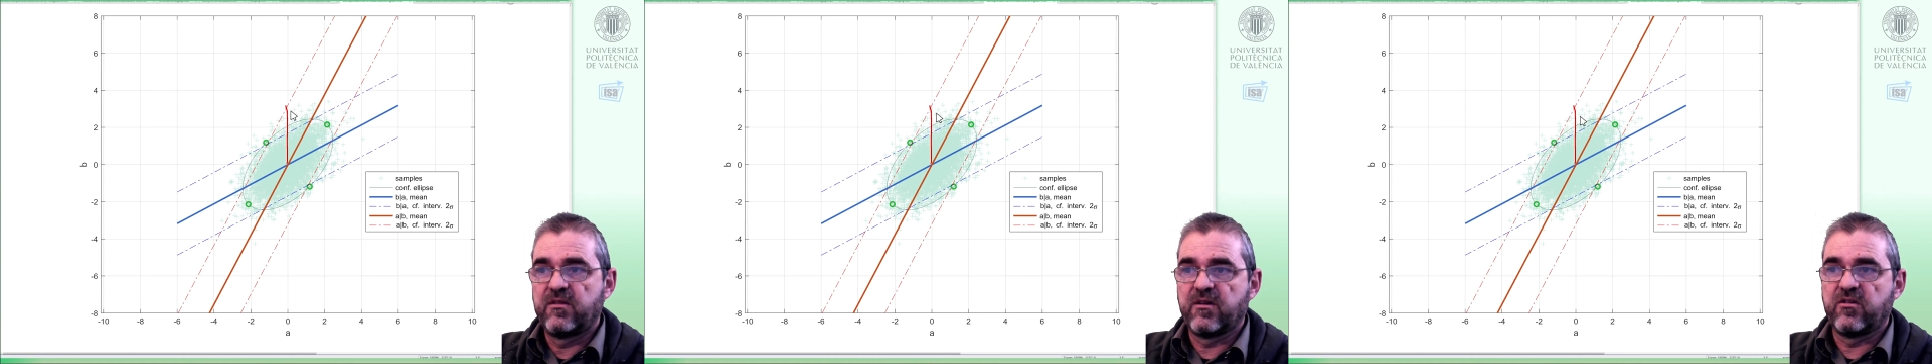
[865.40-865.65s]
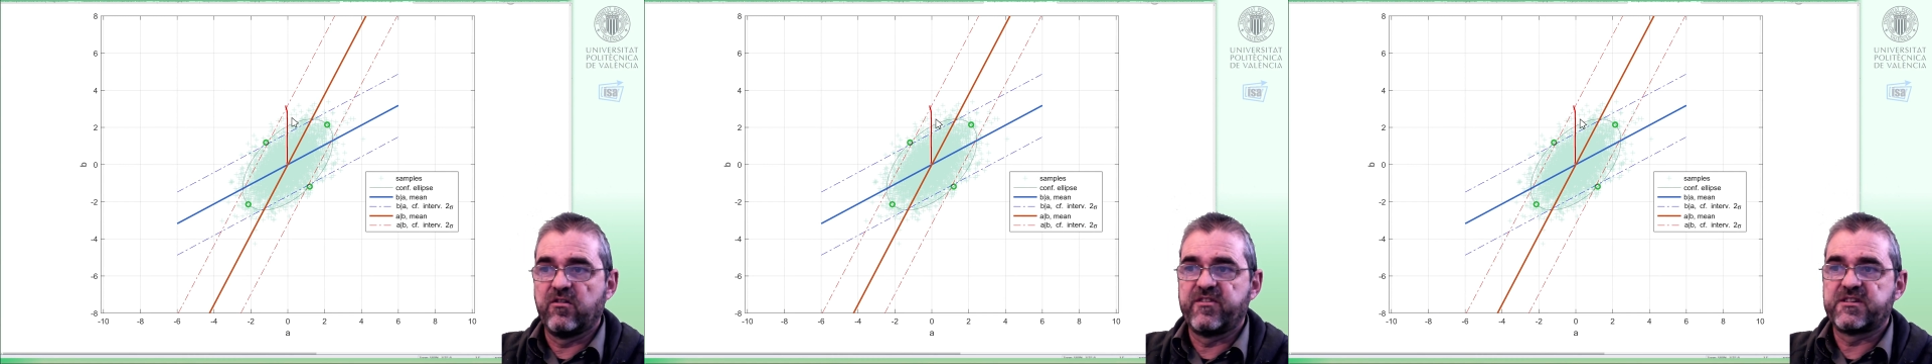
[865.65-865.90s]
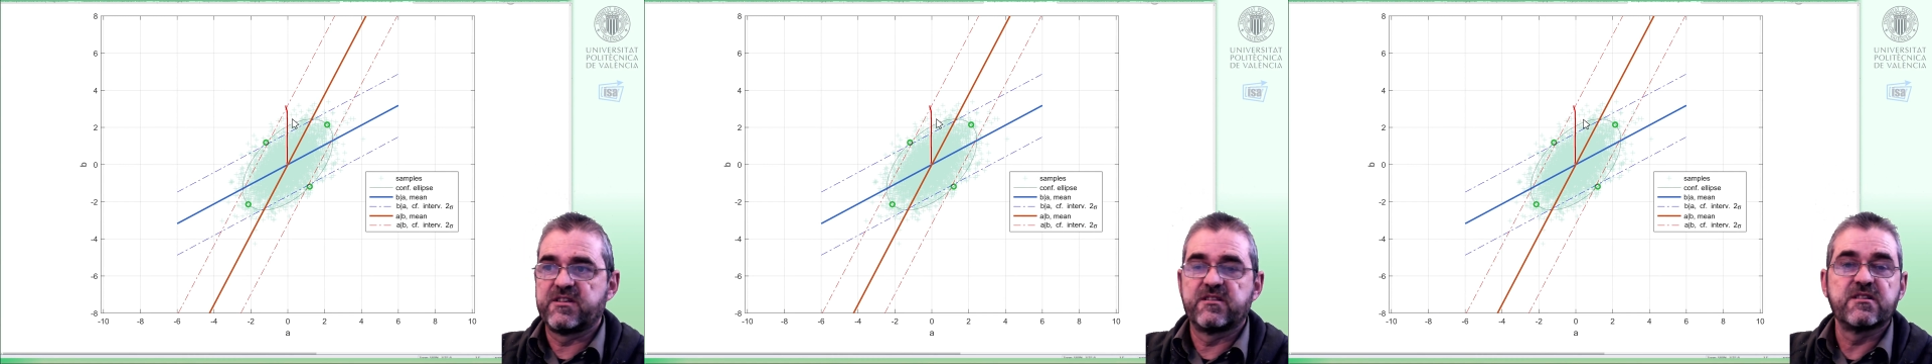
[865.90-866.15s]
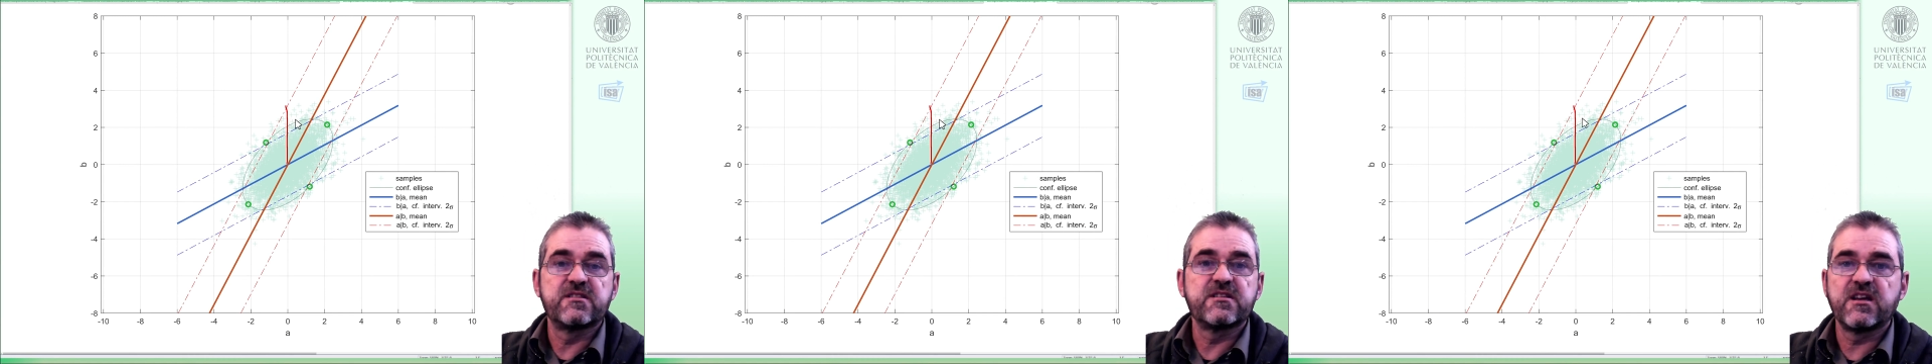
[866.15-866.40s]
The
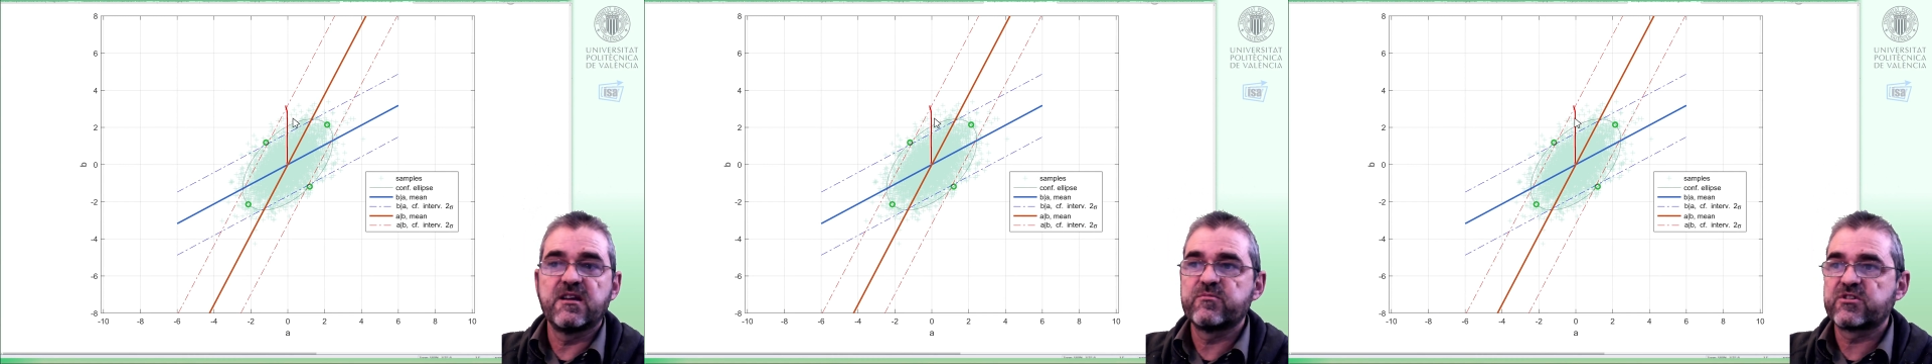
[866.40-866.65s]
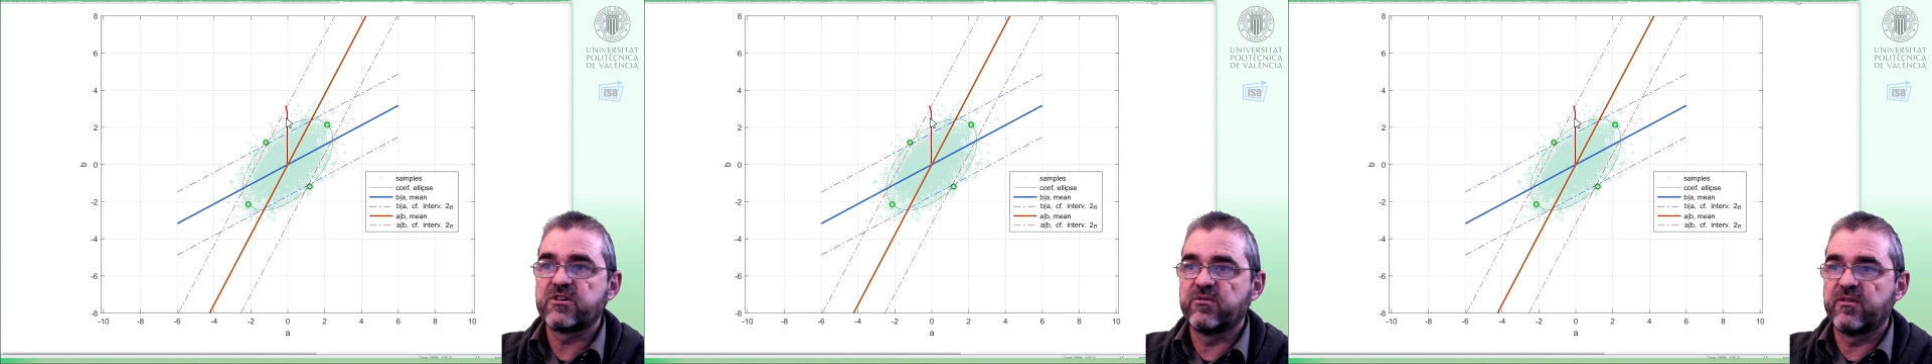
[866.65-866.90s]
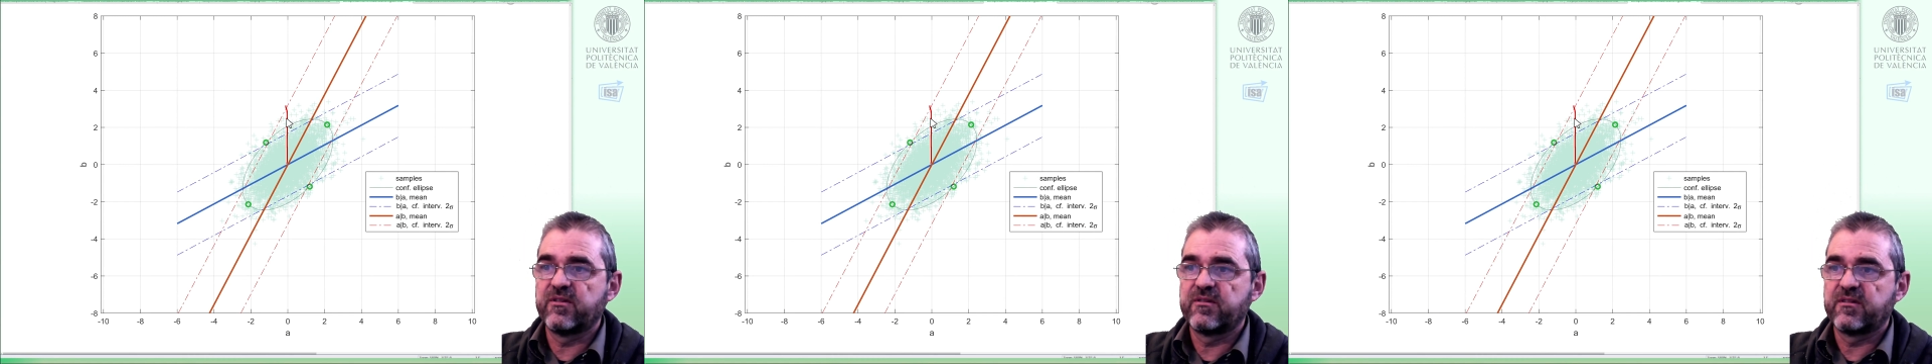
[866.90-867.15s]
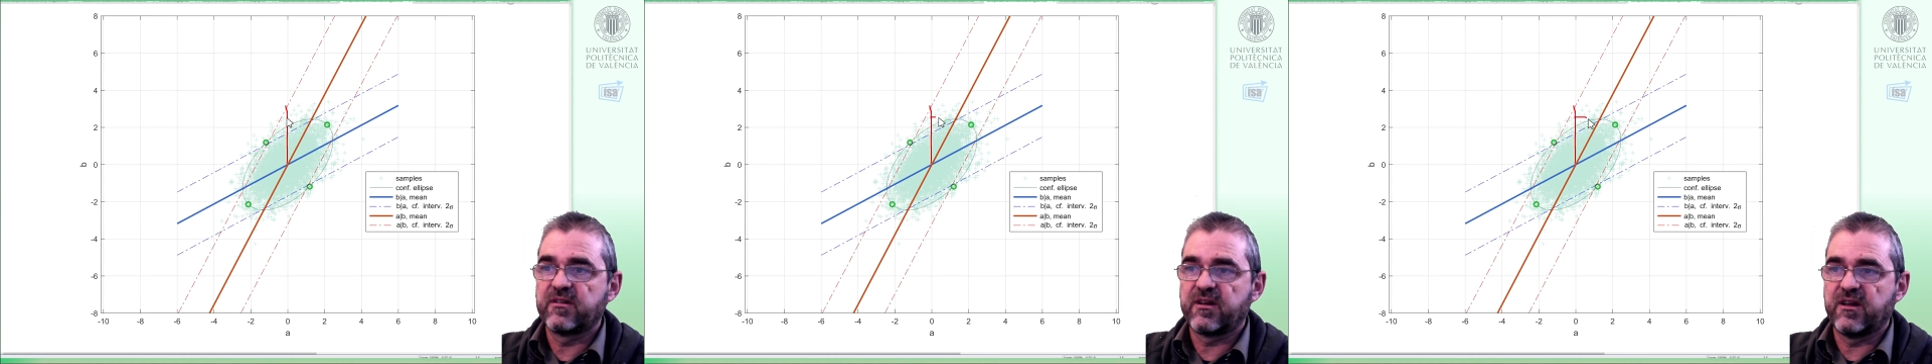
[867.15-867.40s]
coefficient is the same, so
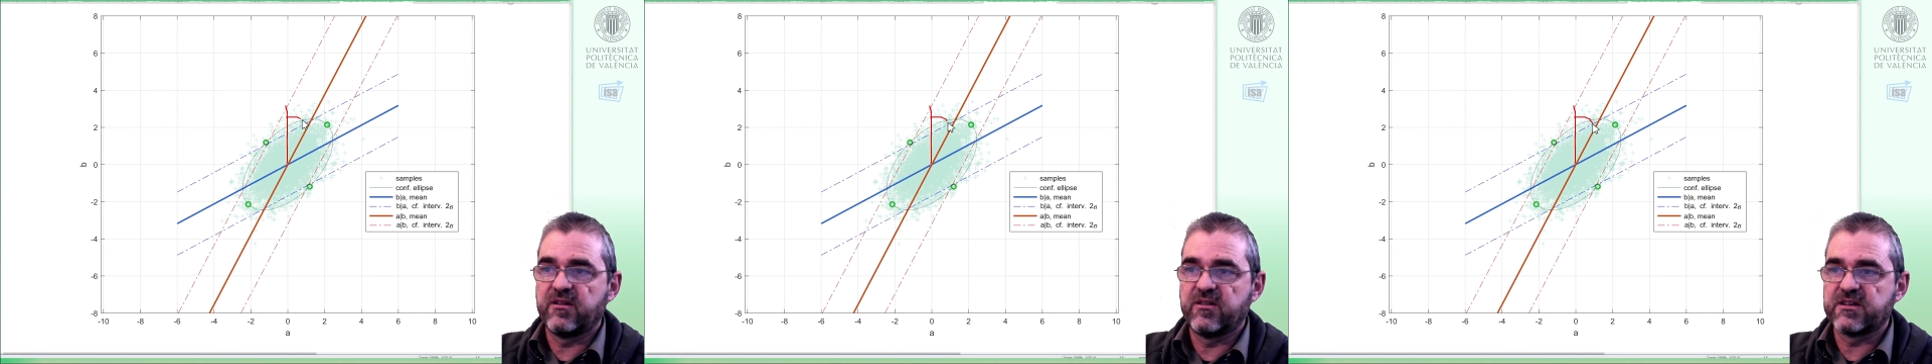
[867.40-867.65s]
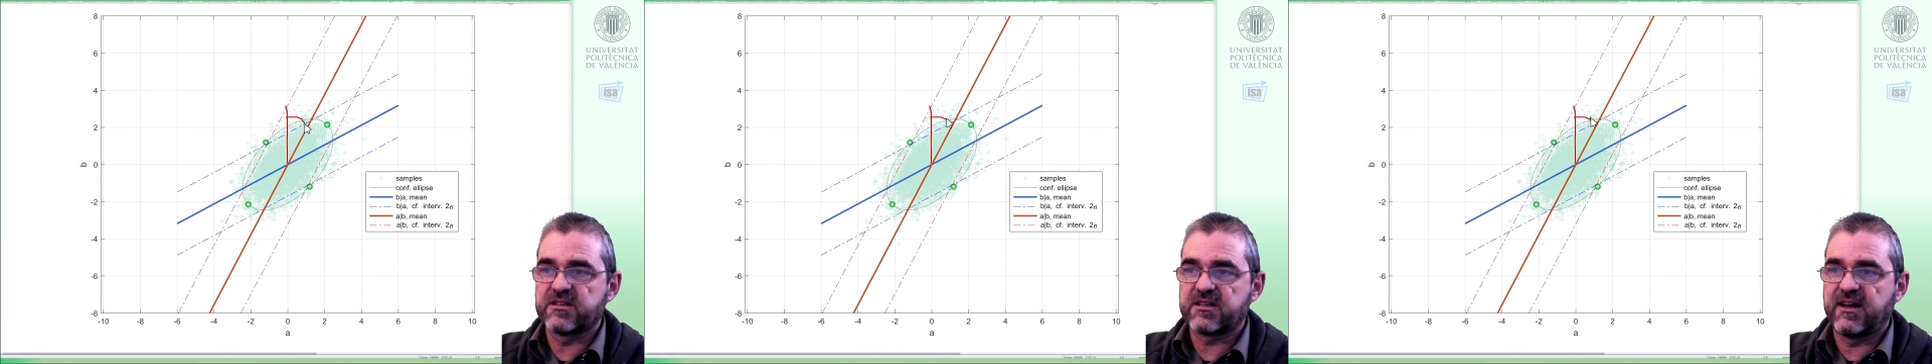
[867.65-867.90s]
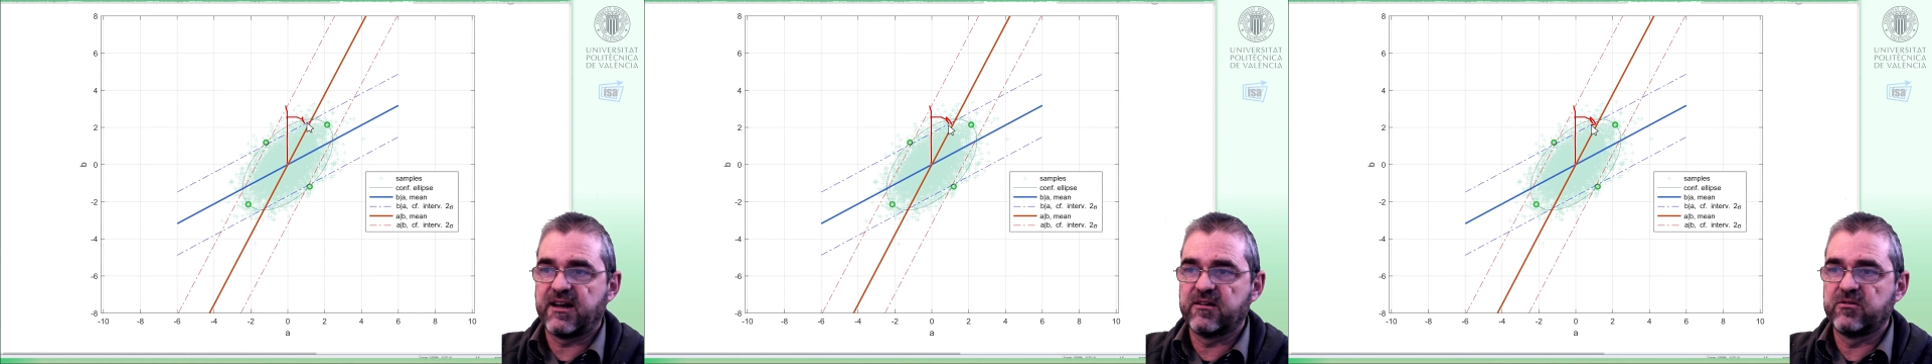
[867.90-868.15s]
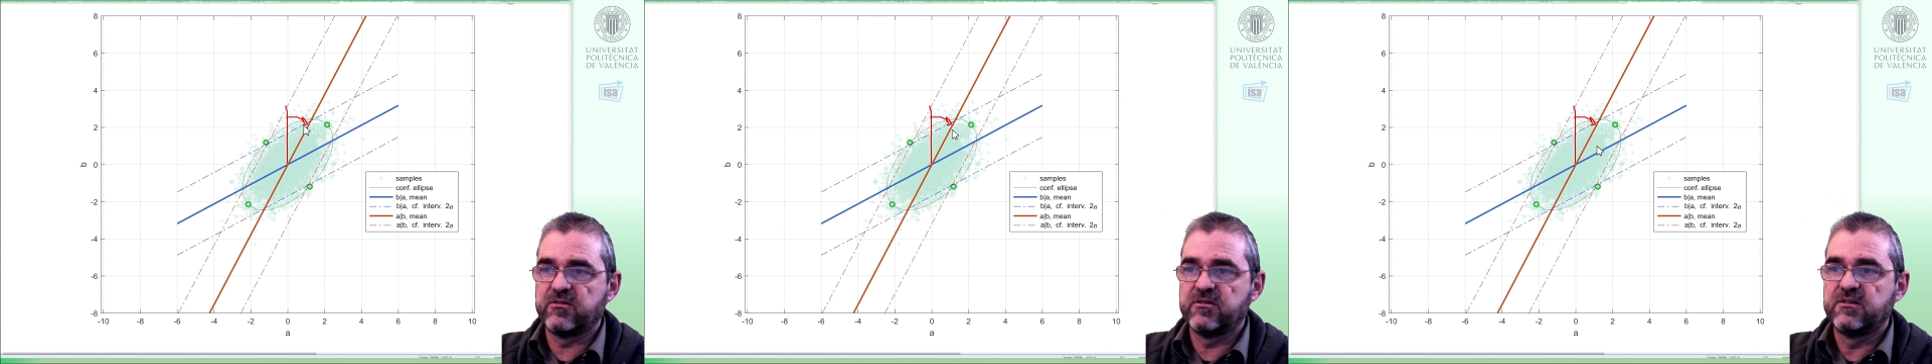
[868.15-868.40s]
this
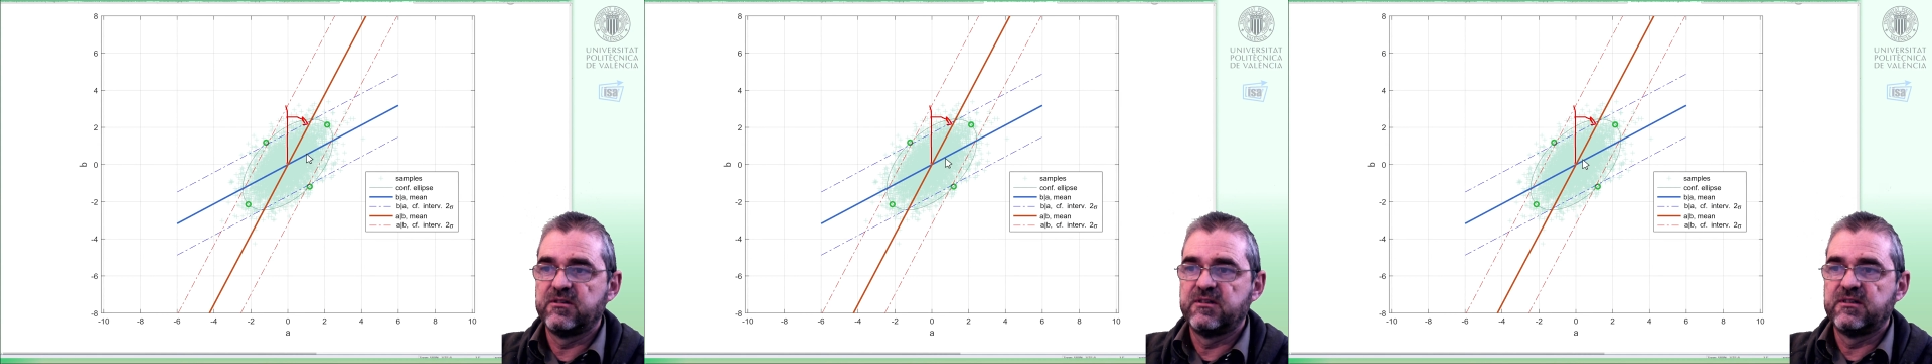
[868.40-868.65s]
angle